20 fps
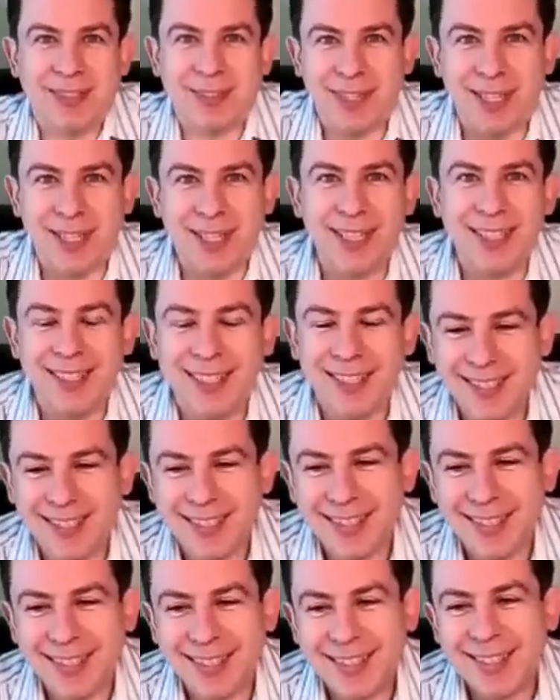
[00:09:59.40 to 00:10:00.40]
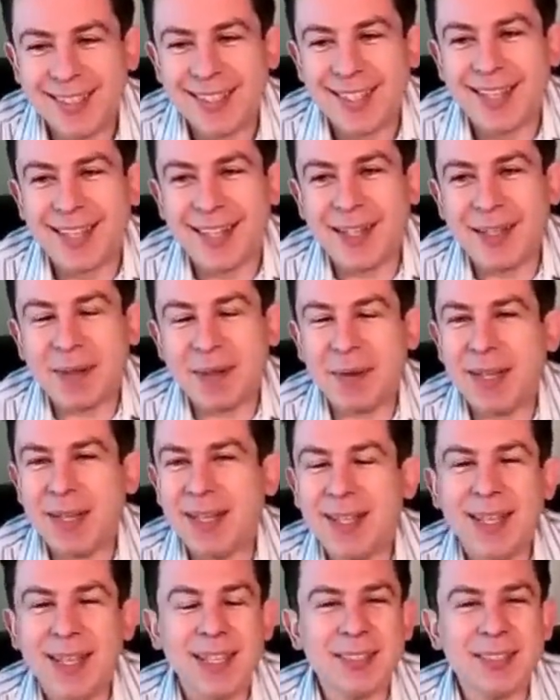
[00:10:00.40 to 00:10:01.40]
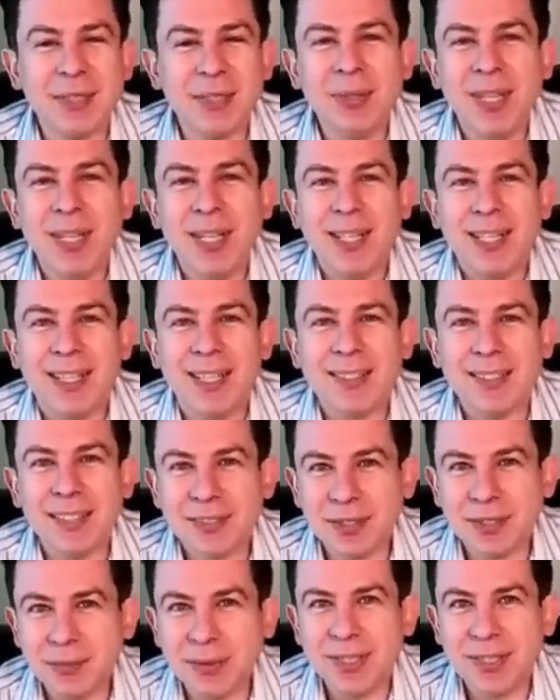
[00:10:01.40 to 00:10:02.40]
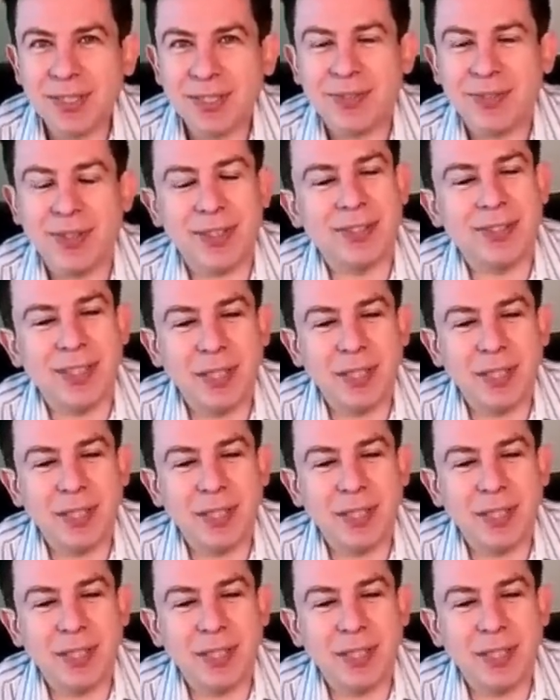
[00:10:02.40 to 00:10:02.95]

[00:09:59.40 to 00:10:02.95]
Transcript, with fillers: right? Yeah. Uh, yeah, so that, that's a really fascinating